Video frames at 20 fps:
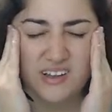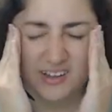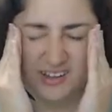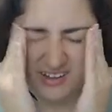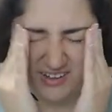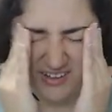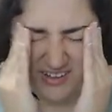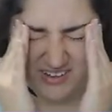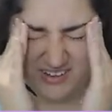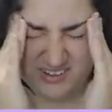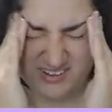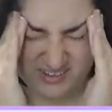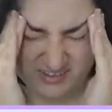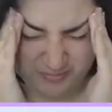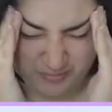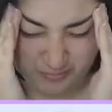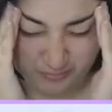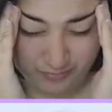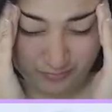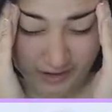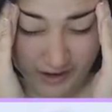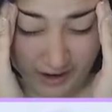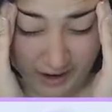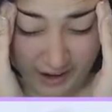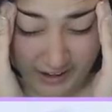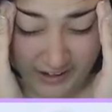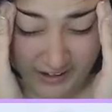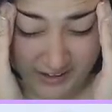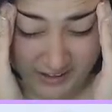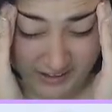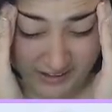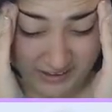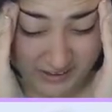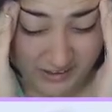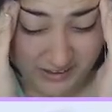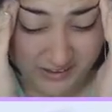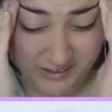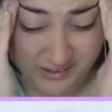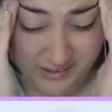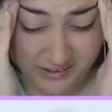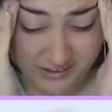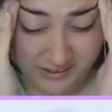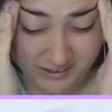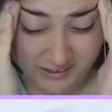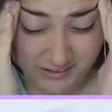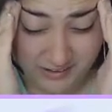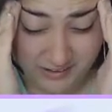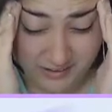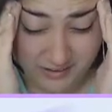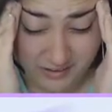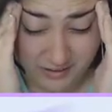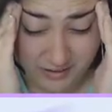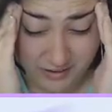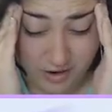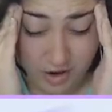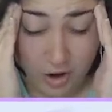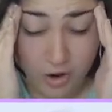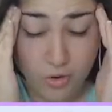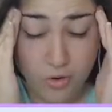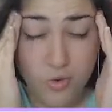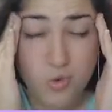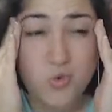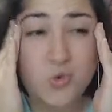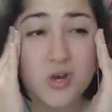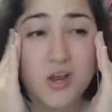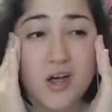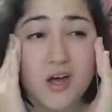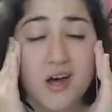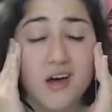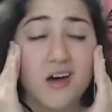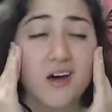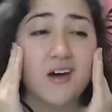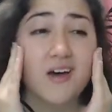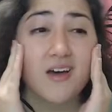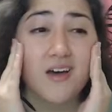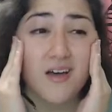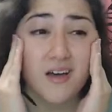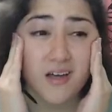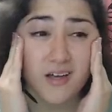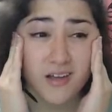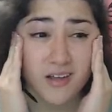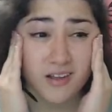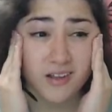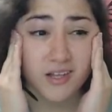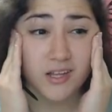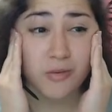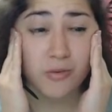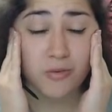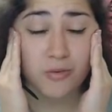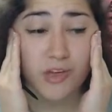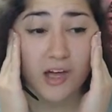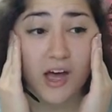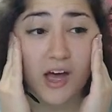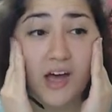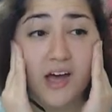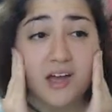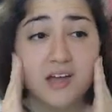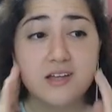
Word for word: um, island kahuna lives at.